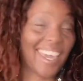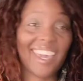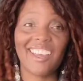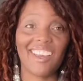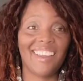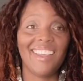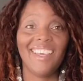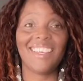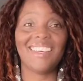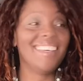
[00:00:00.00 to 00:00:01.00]
hair.
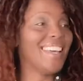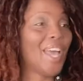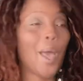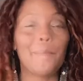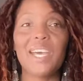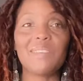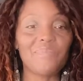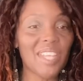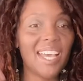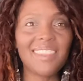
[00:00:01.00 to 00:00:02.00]

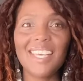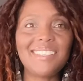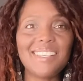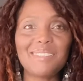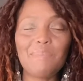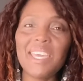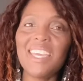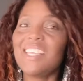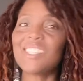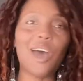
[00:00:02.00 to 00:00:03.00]
but this is
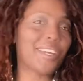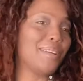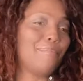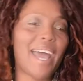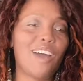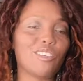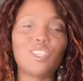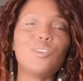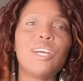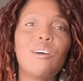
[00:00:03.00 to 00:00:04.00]
me talking
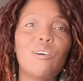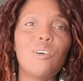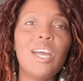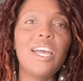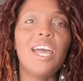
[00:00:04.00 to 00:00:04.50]
about, you know,